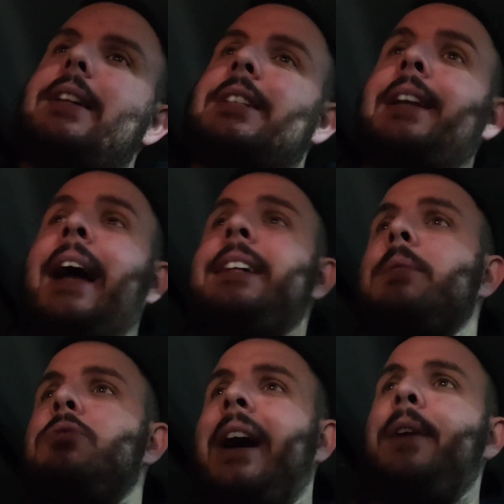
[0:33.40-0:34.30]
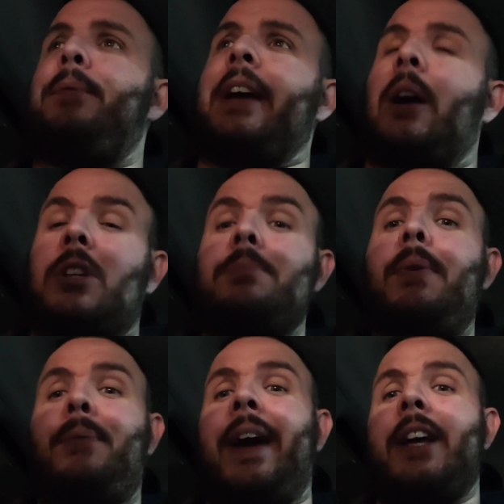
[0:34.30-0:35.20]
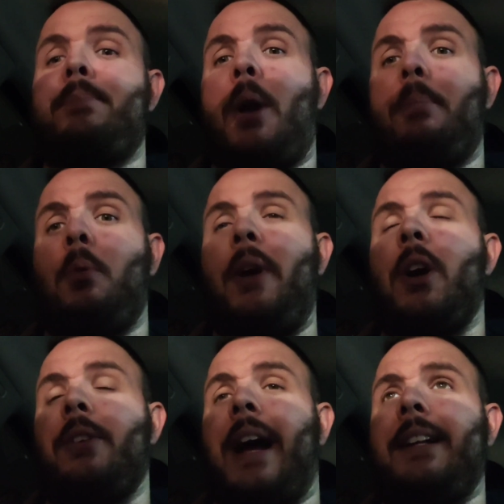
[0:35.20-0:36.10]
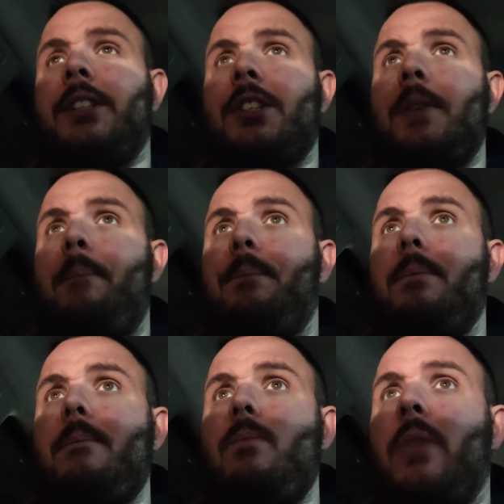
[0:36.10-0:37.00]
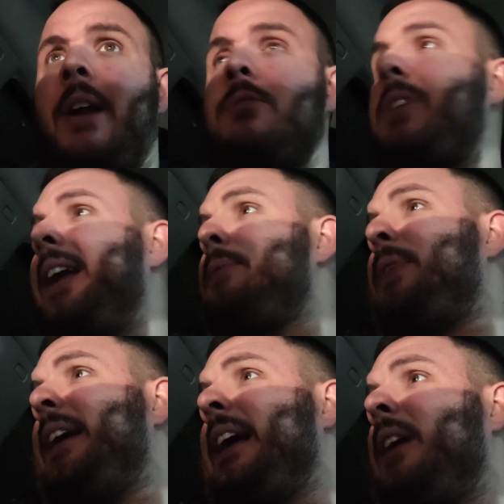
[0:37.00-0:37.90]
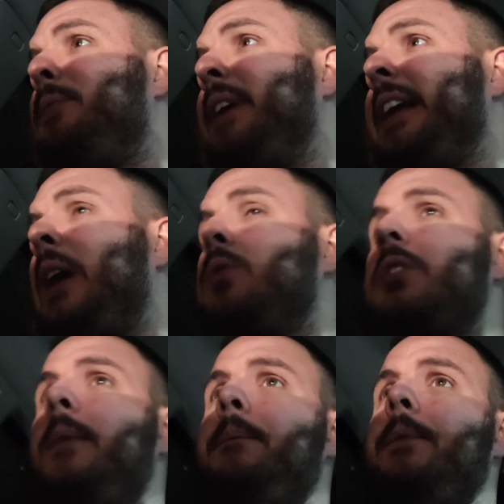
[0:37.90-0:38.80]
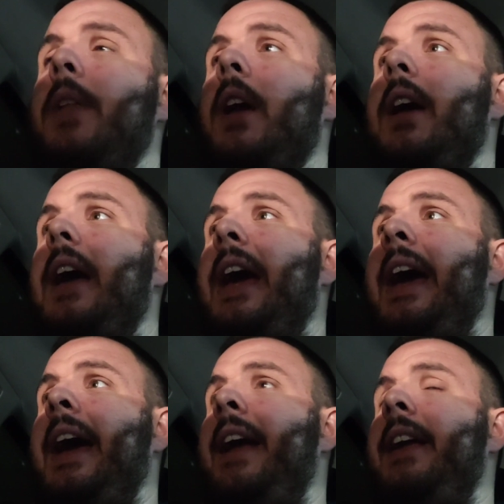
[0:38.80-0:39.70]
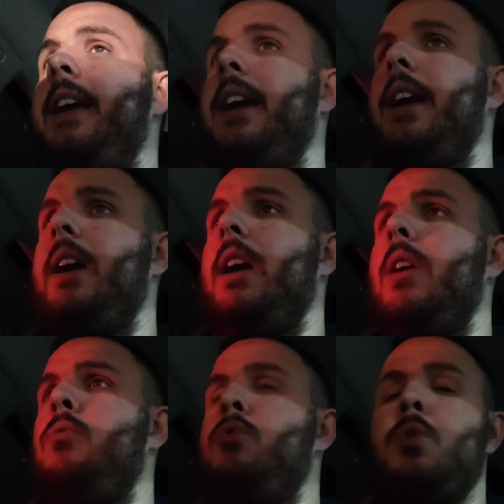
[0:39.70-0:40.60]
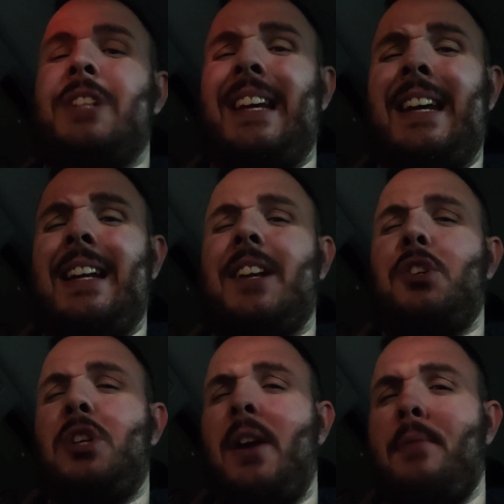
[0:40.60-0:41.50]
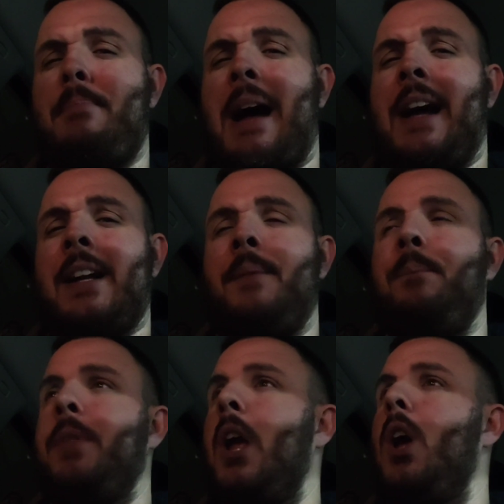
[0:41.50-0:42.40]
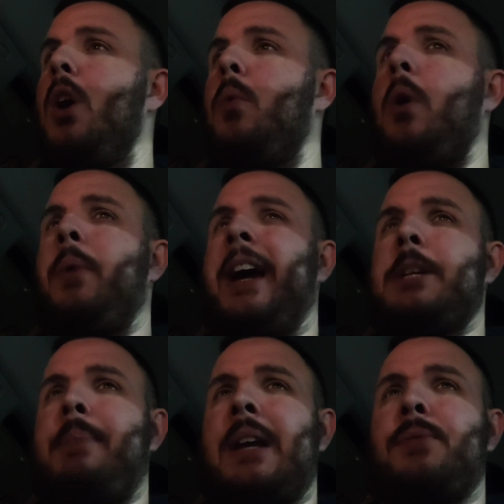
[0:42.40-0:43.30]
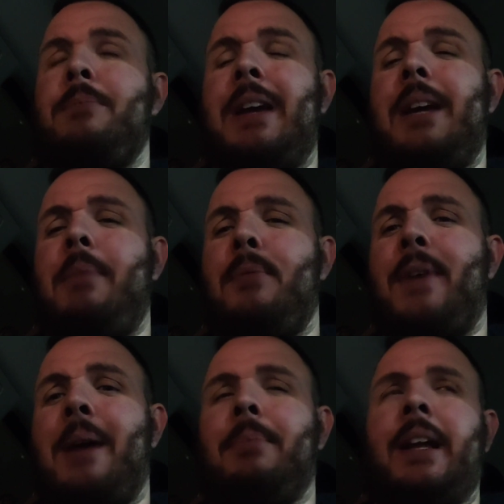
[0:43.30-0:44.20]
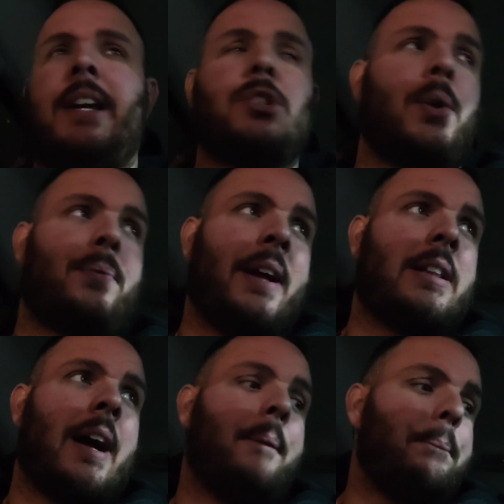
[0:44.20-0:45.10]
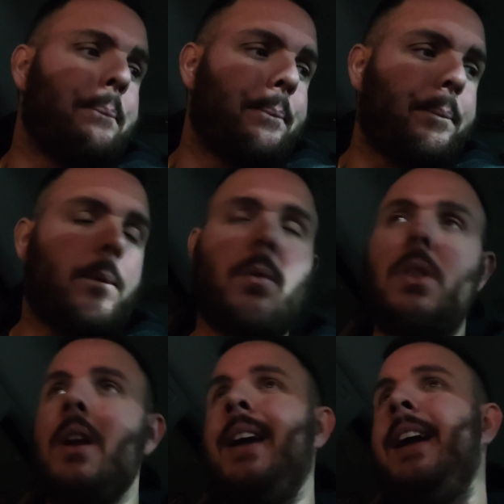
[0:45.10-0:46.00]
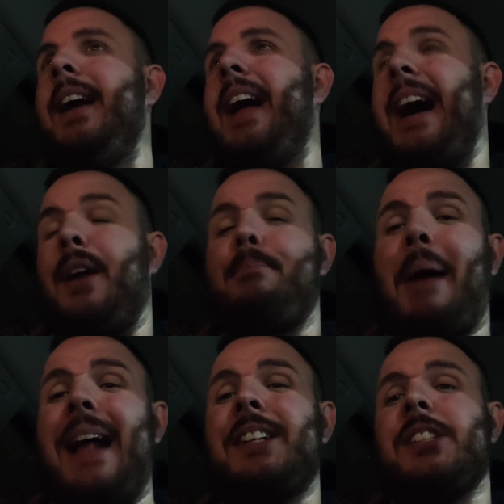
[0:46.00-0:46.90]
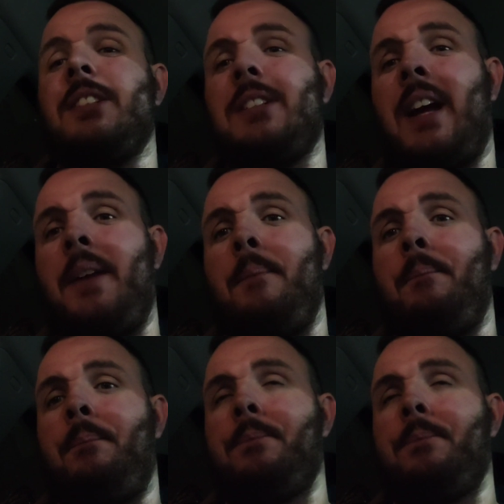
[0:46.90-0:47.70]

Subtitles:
Tonight, I'm trying to figure out, this is my first proper week on nights, and I'm trying to figure out a routine, a shift pattern, what works best for me, my family, stuff like that. And I've penciled in